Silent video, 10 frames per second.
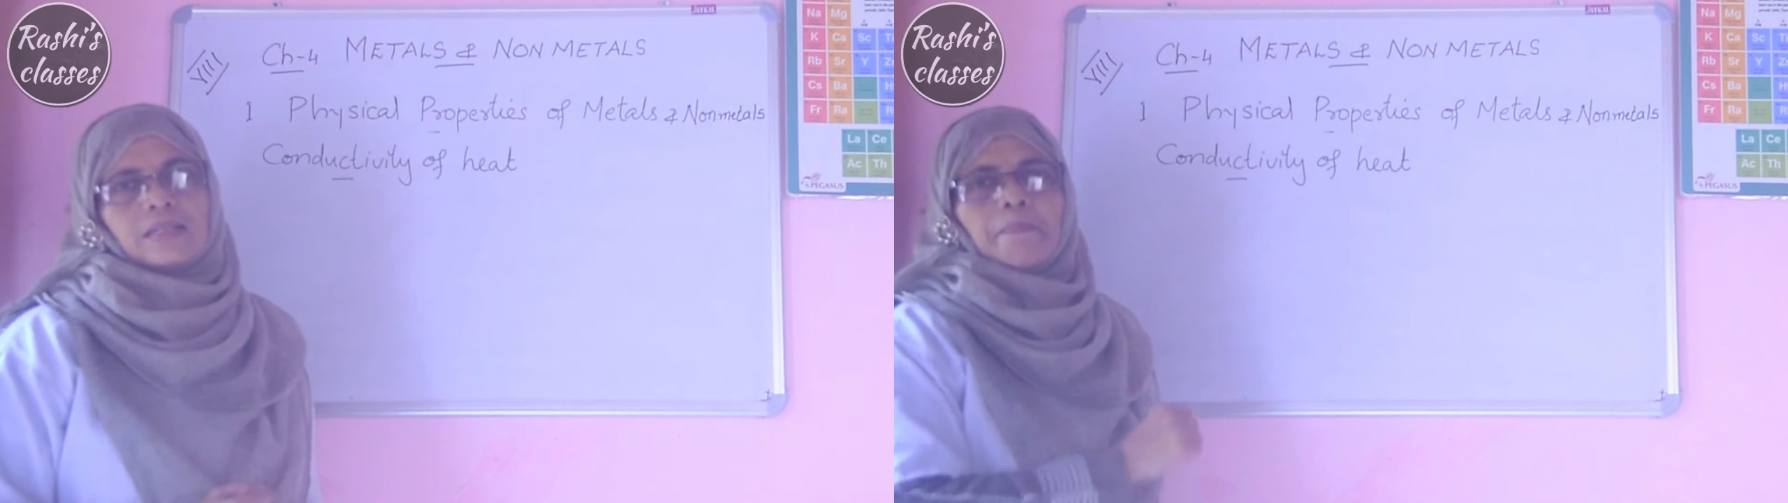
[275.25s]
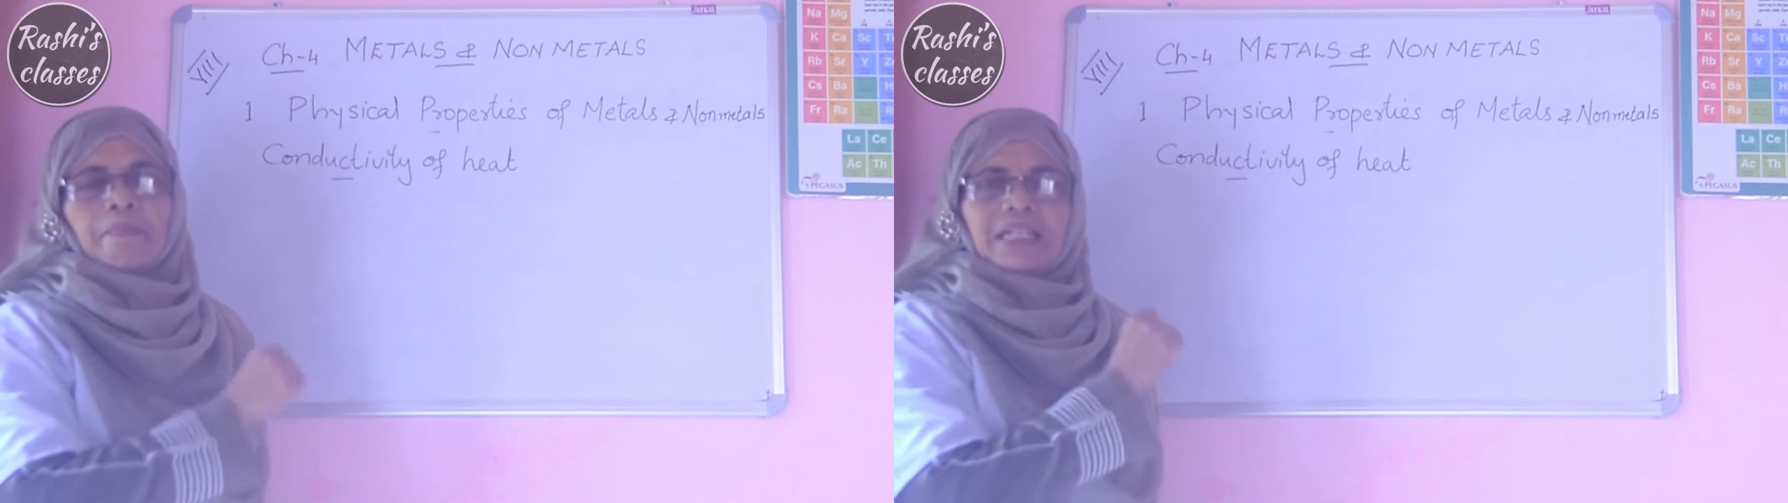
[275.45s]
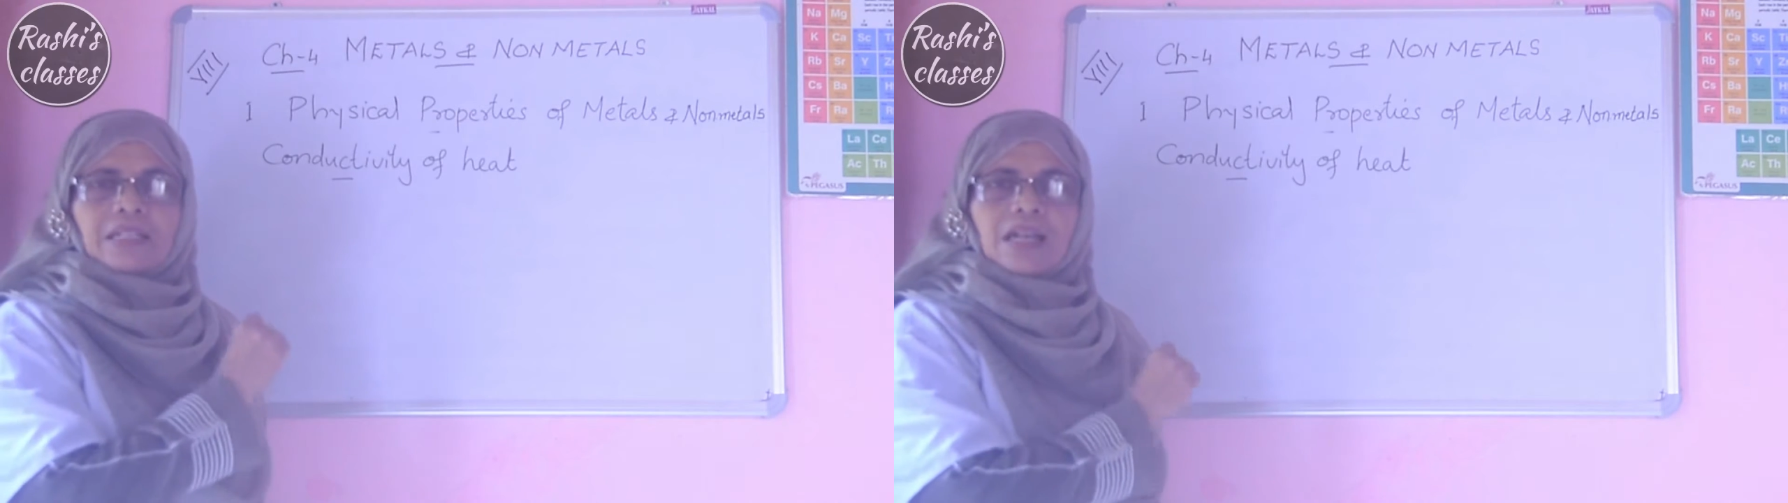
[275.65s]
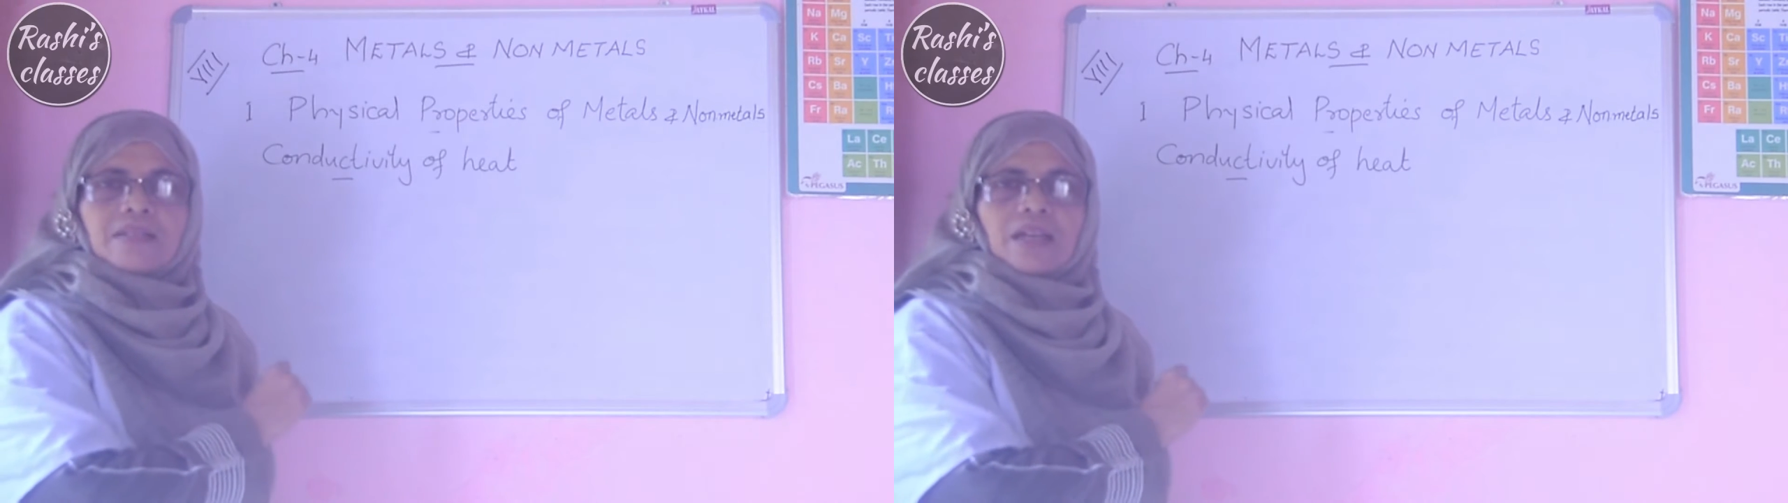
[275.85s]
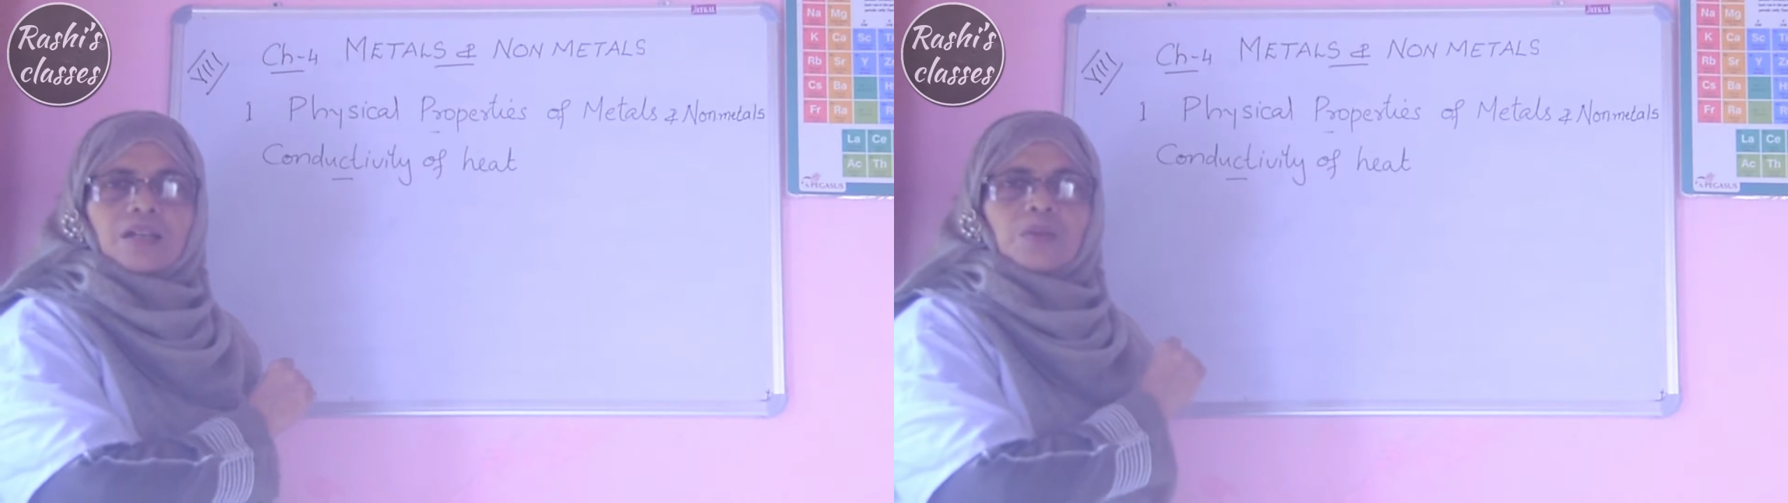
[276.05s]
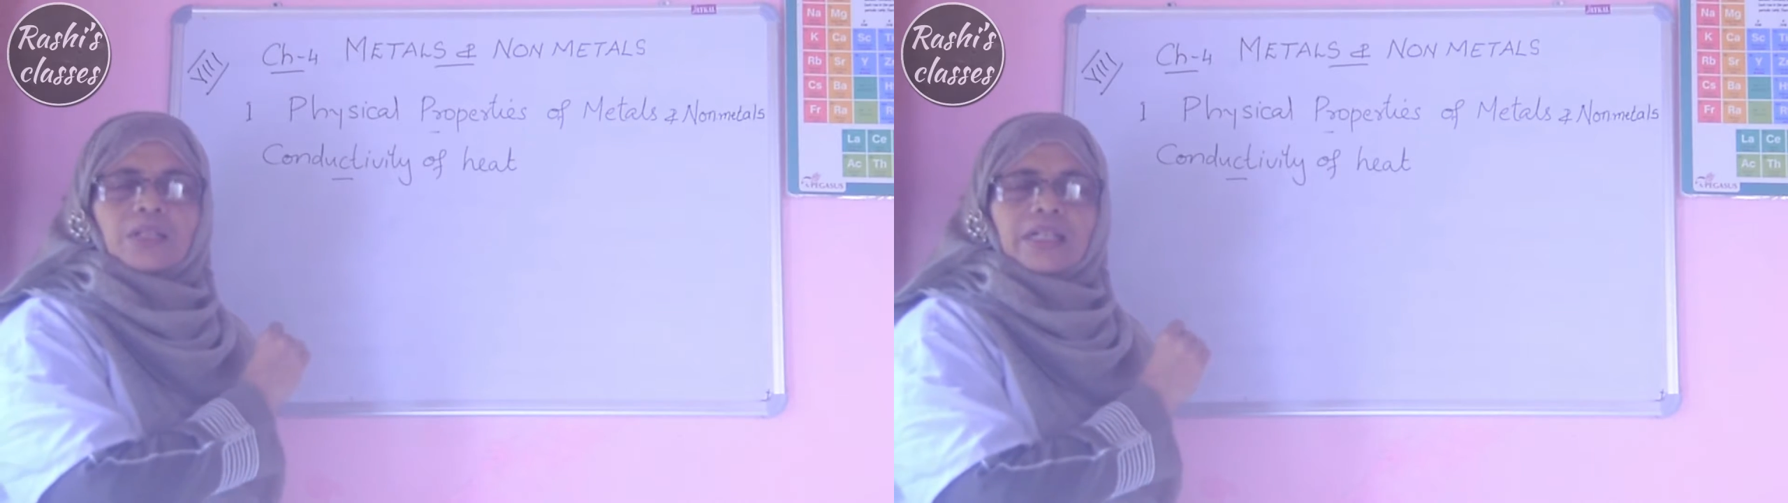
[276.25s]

Metals are good